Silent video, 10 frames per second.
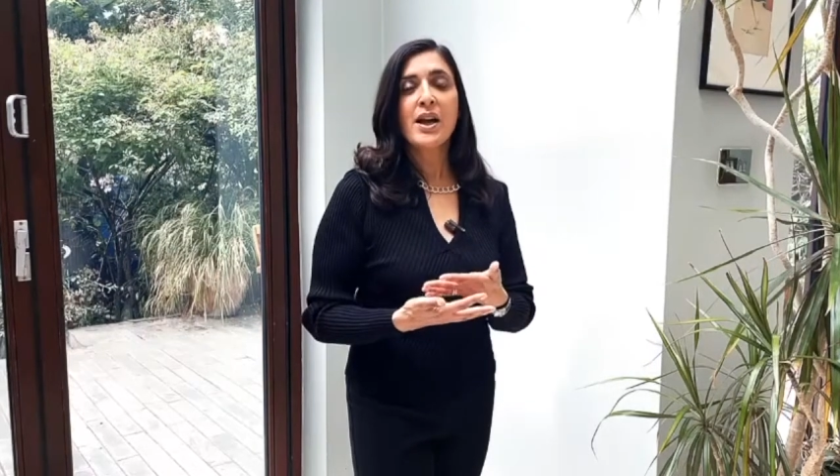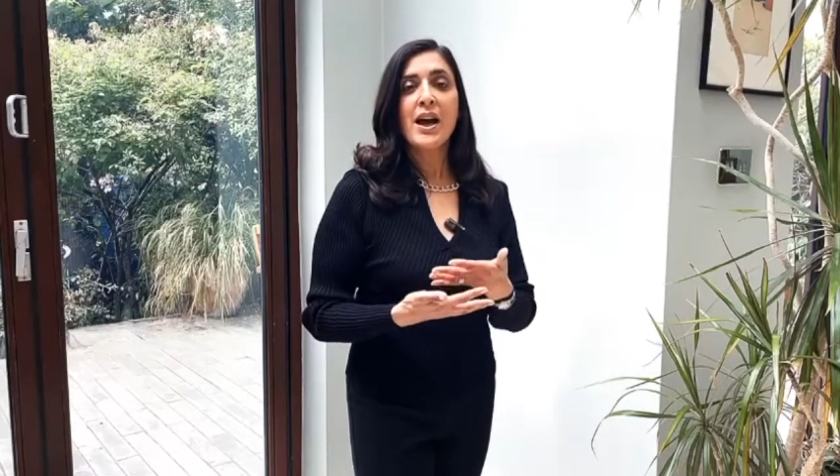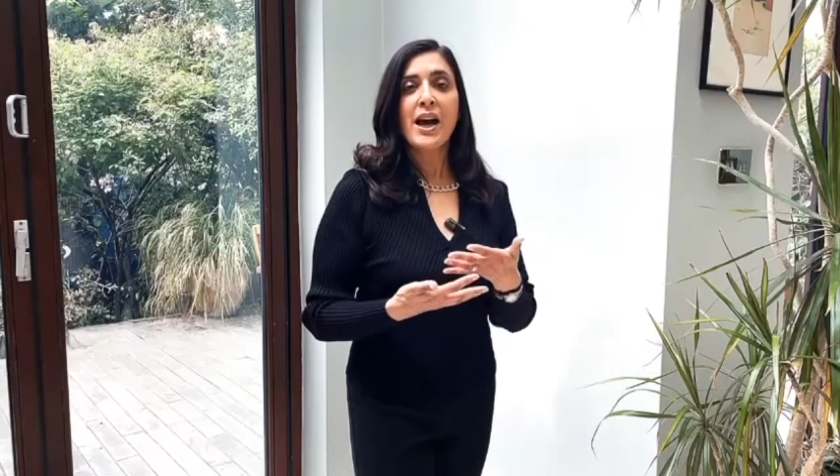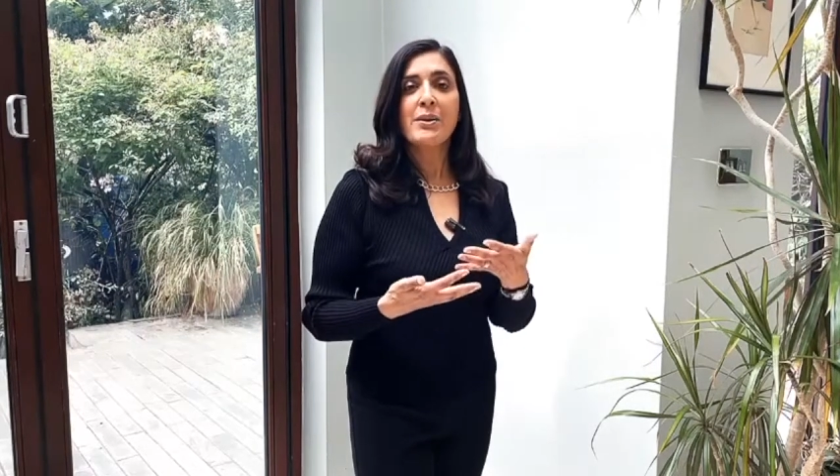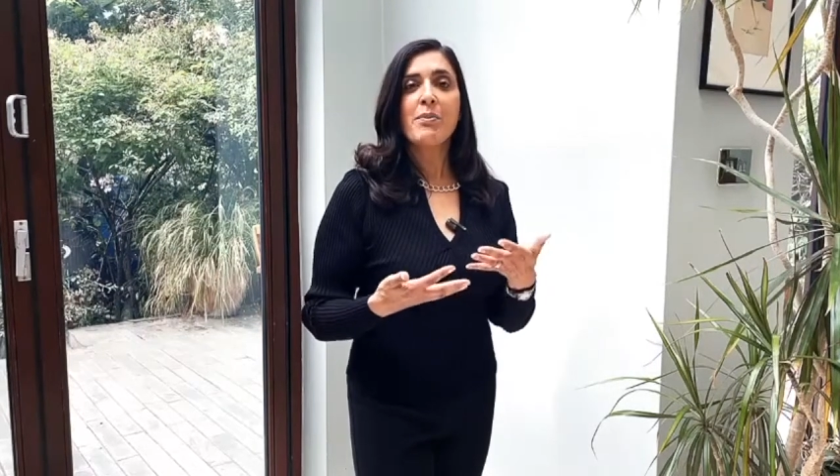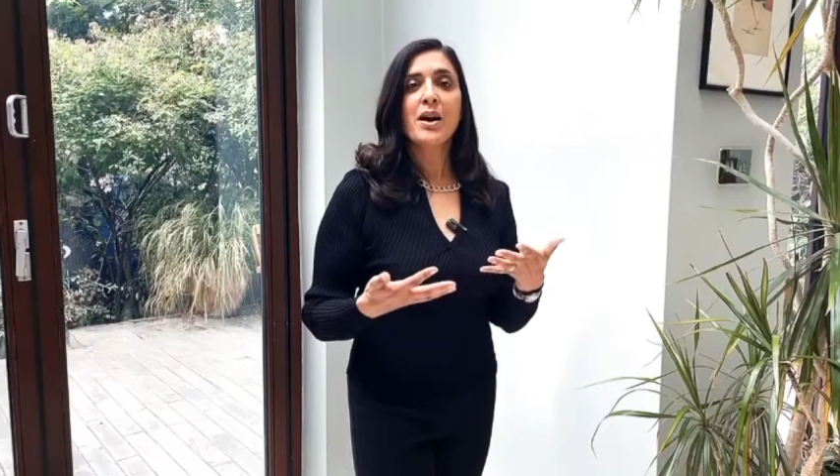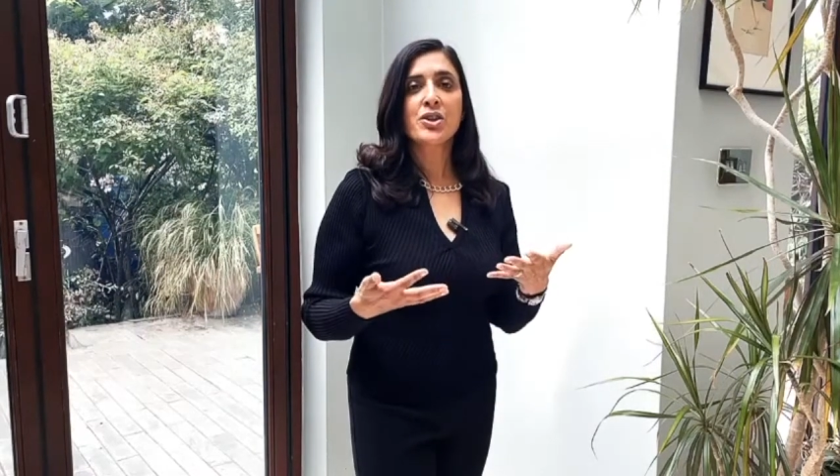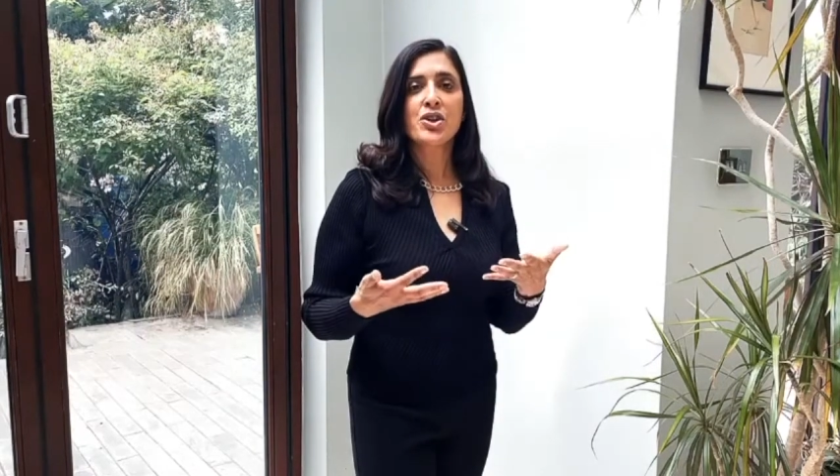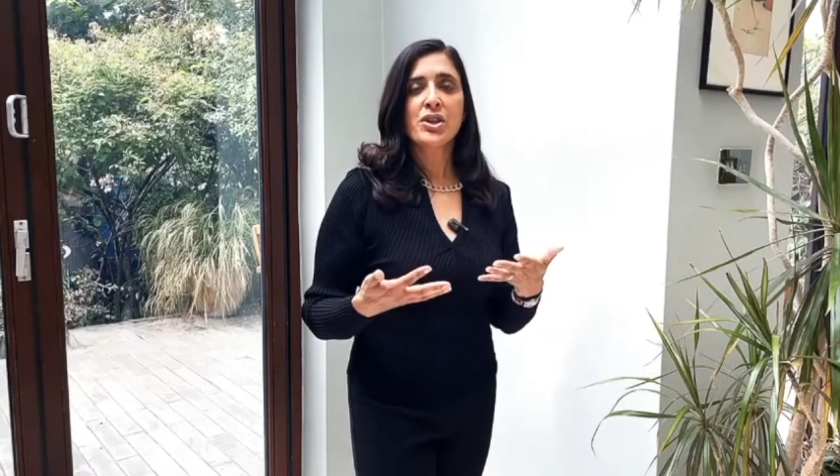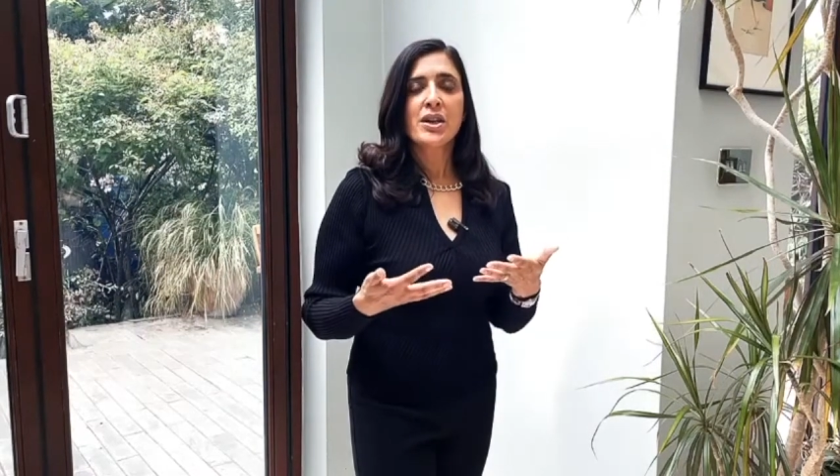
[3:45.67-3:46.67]
and
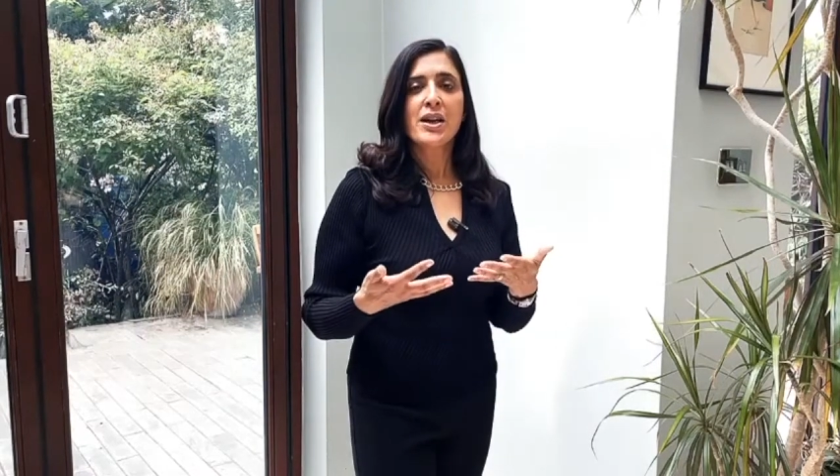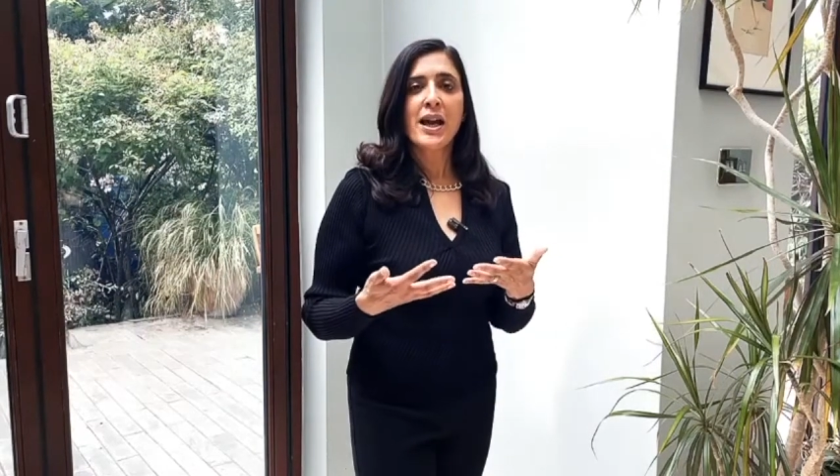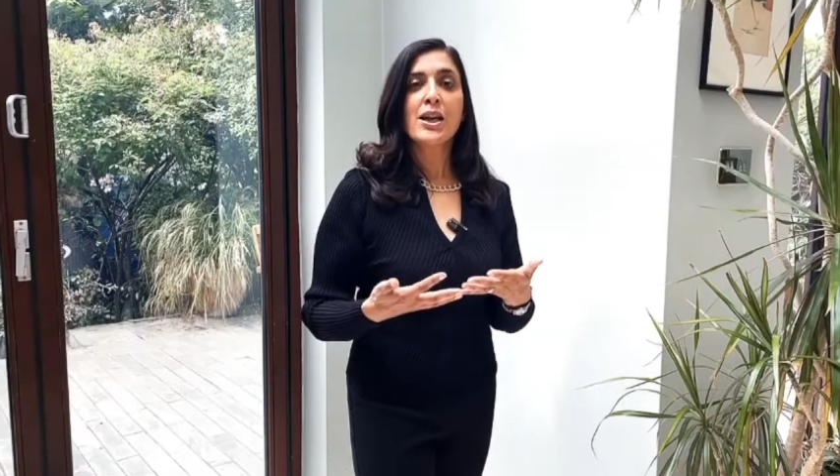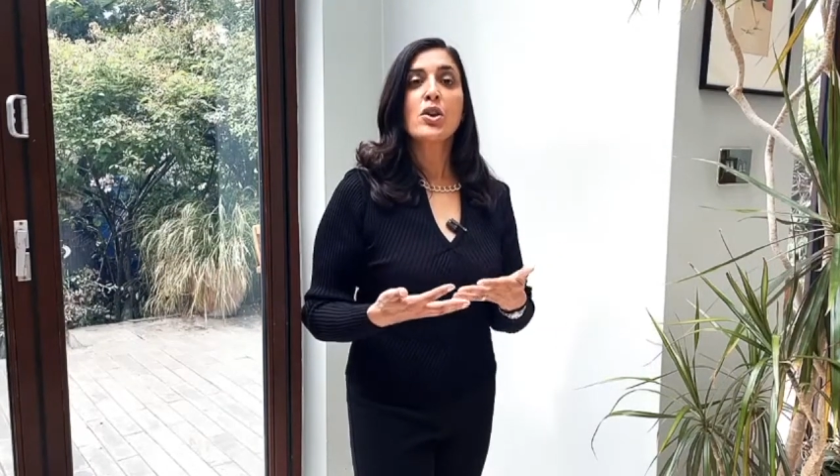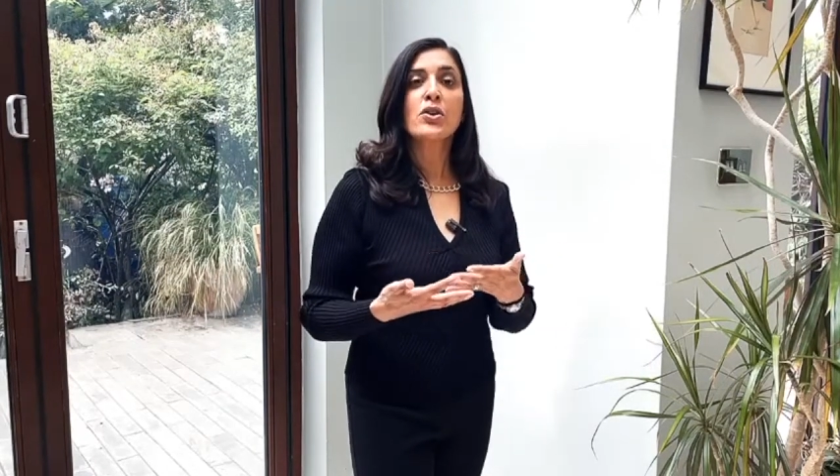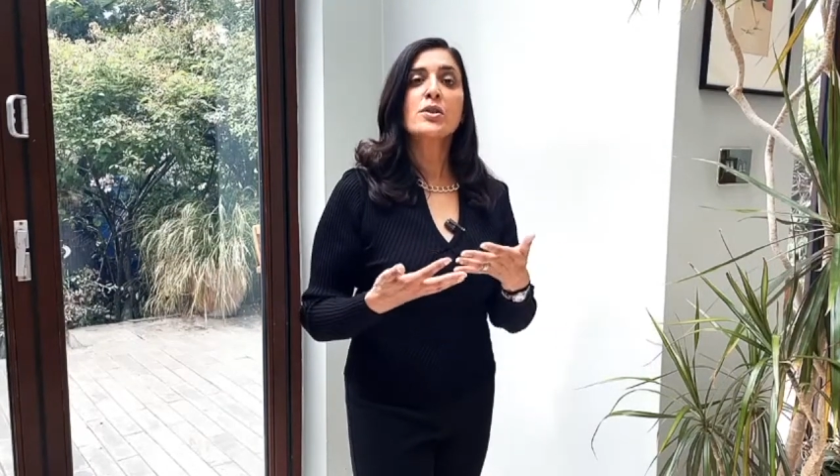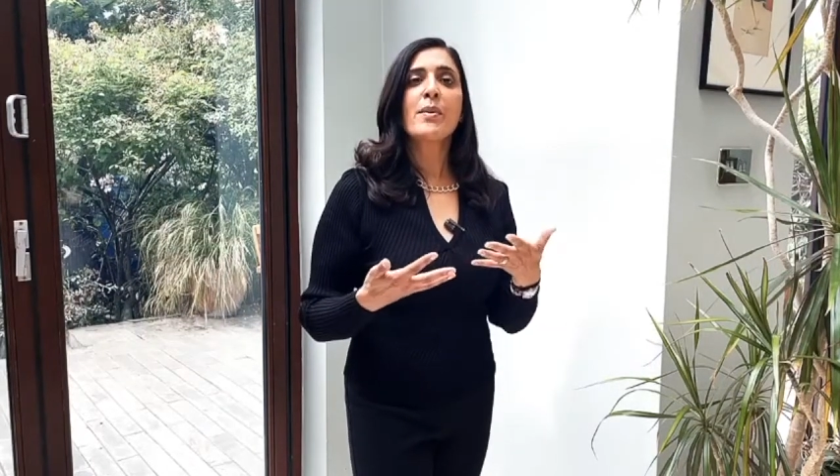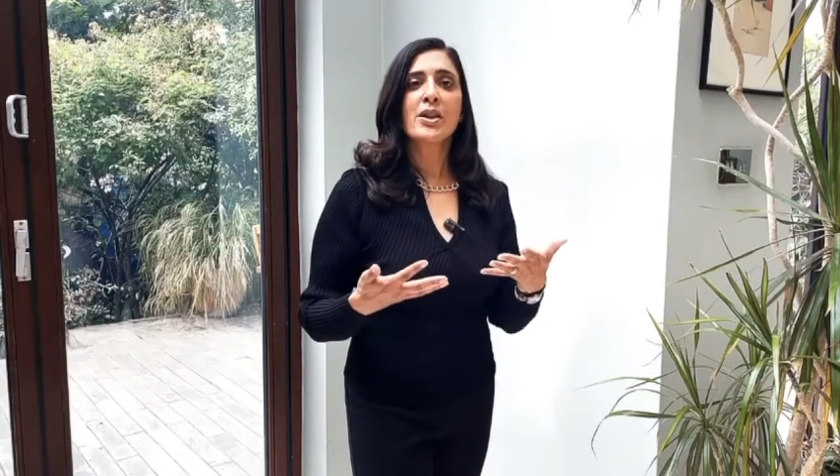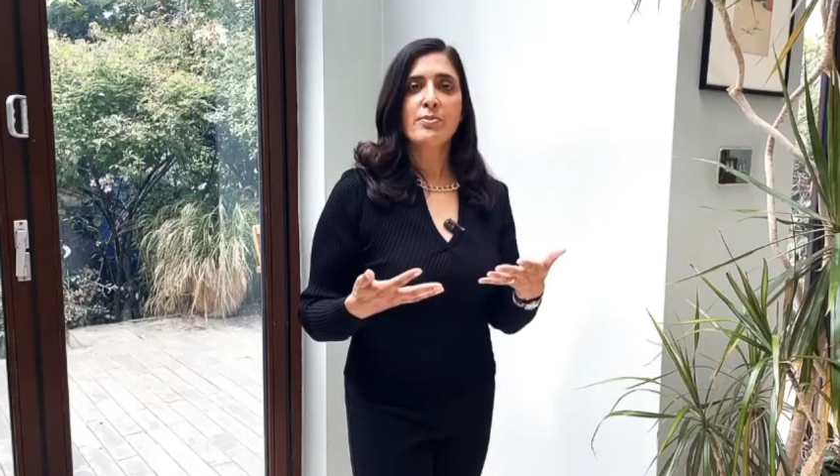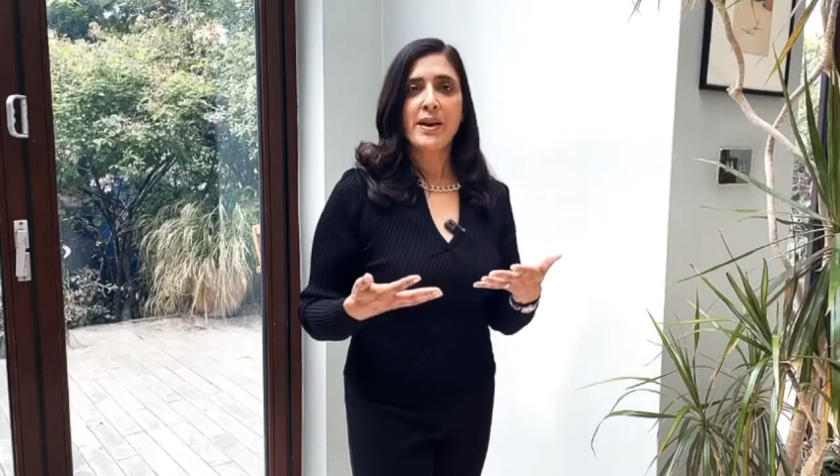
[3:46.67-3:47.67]
looks
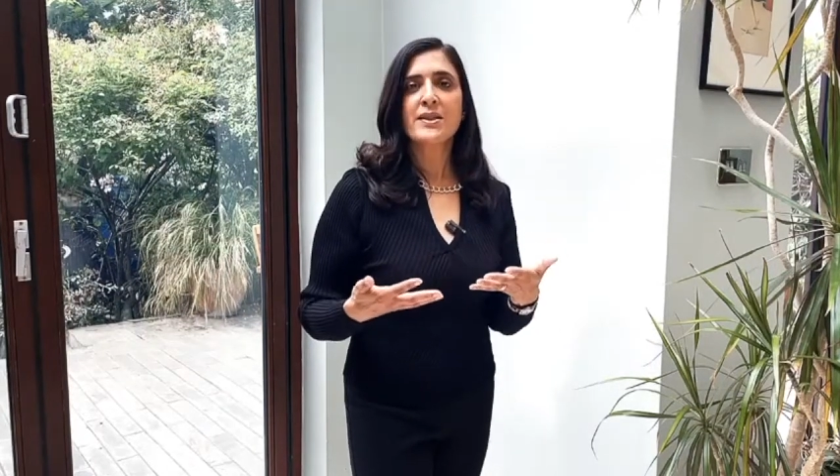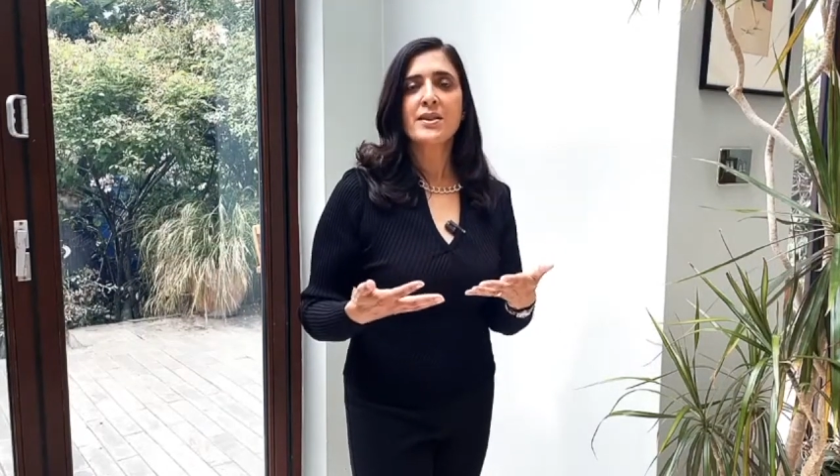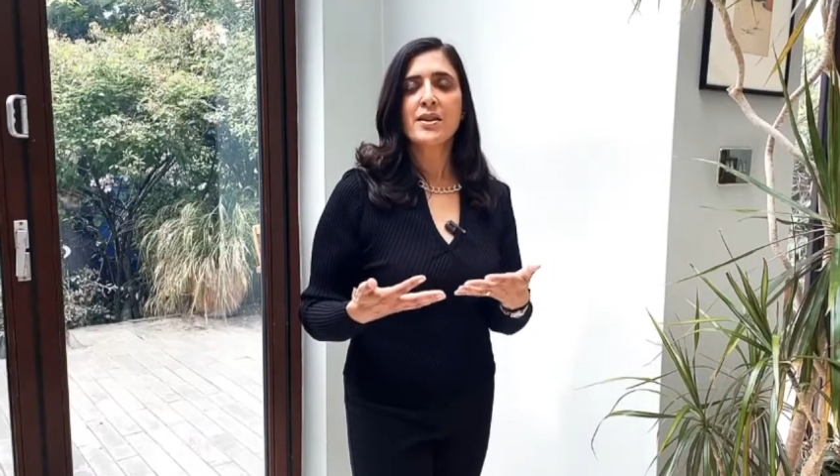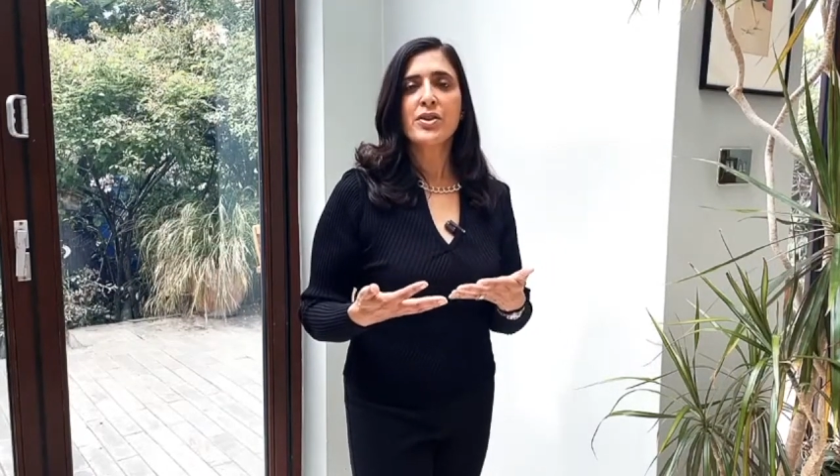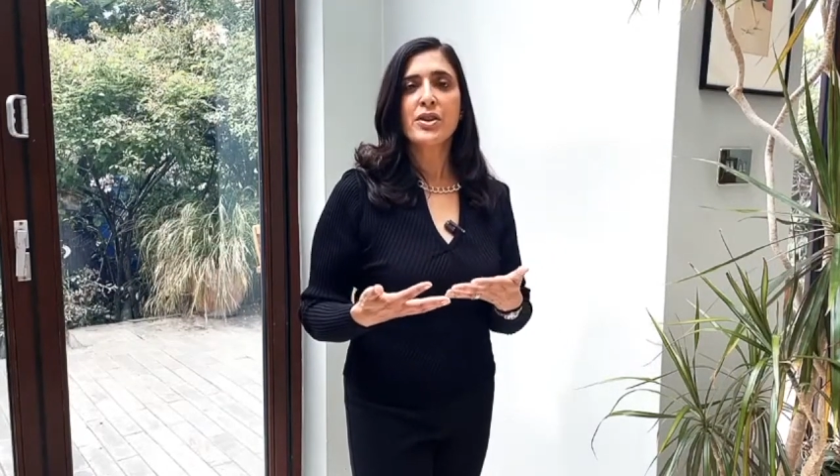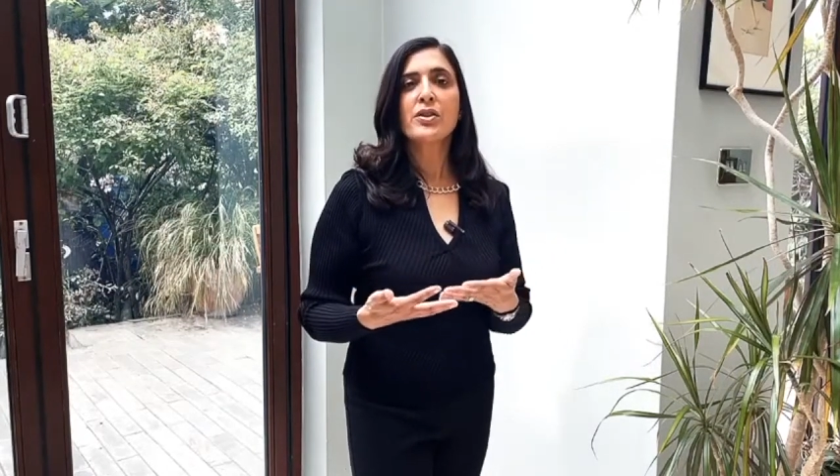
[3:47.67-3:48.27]
much better than